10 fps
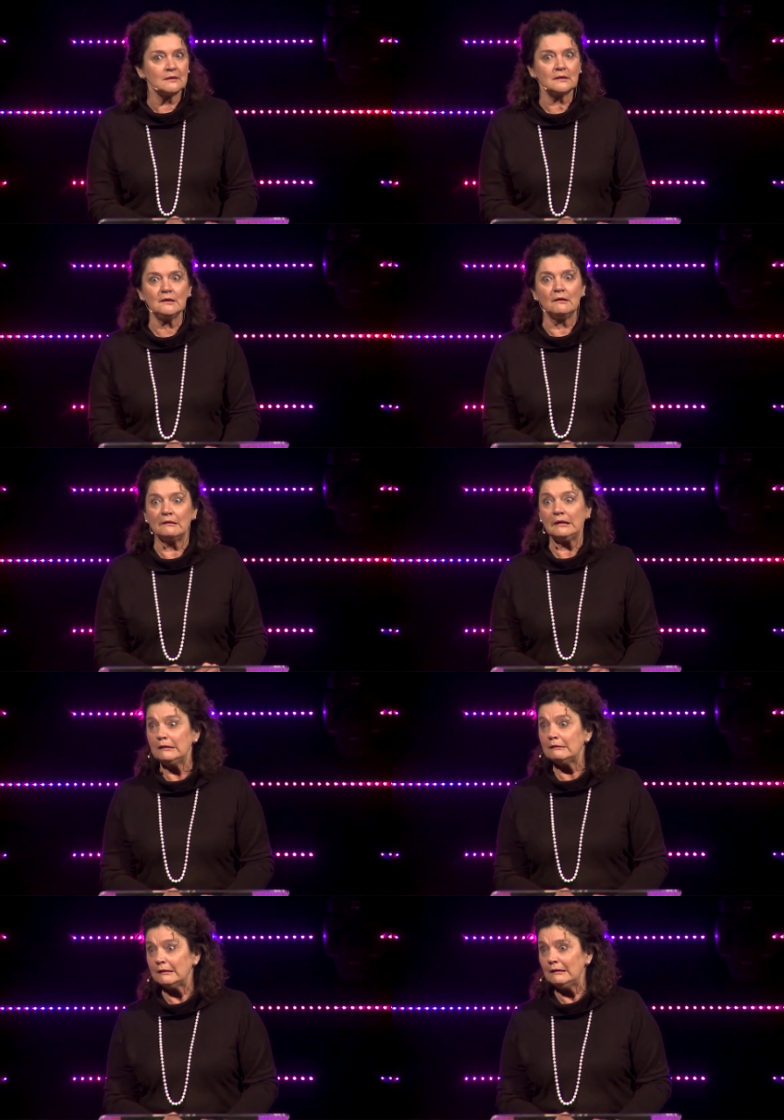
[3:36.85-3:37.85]
You know,
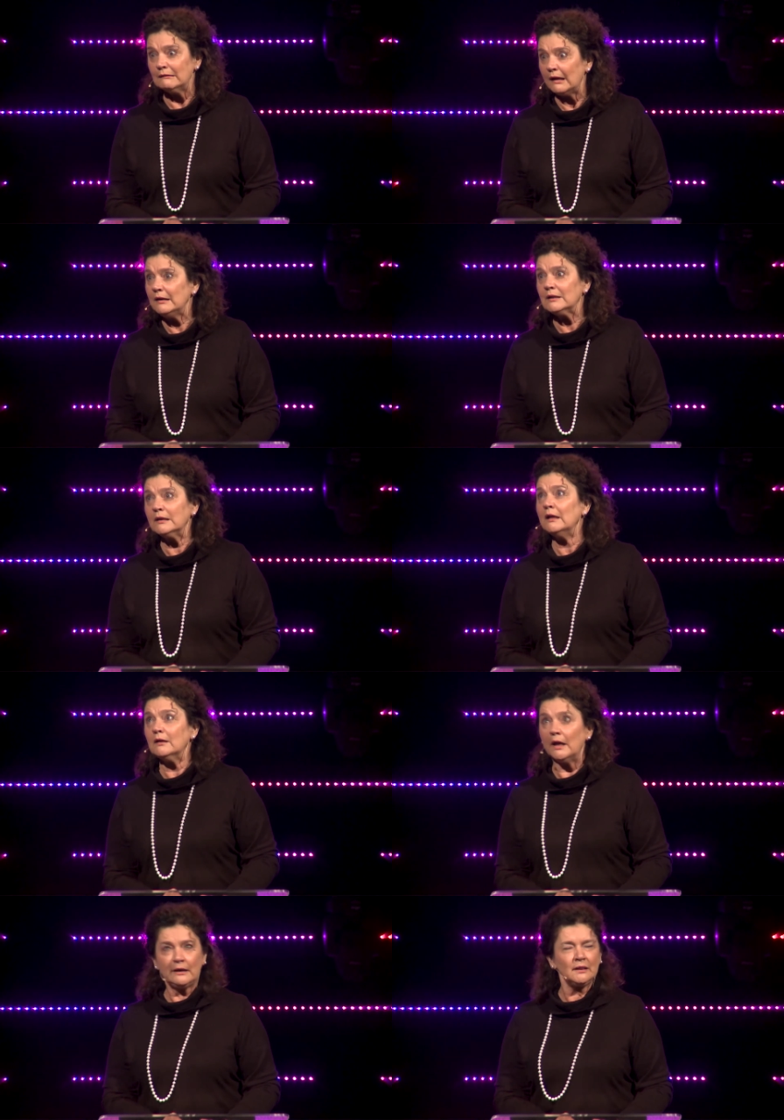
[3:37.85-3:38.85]

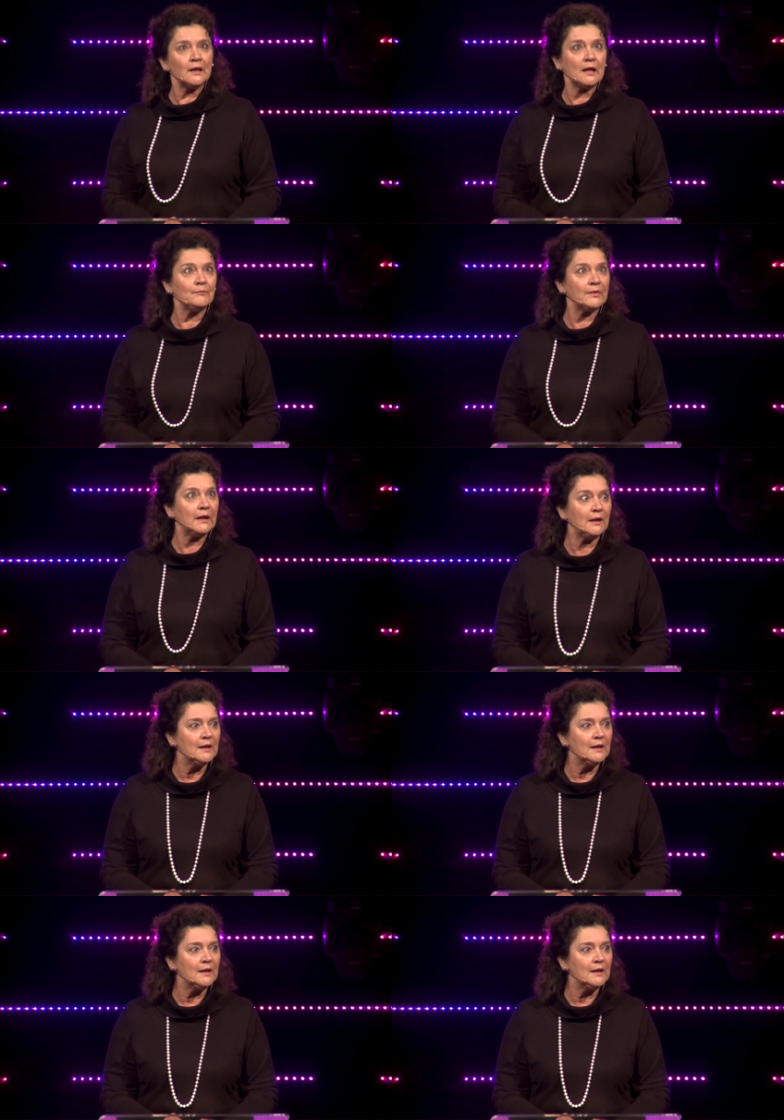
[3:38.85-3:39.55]
anything up there?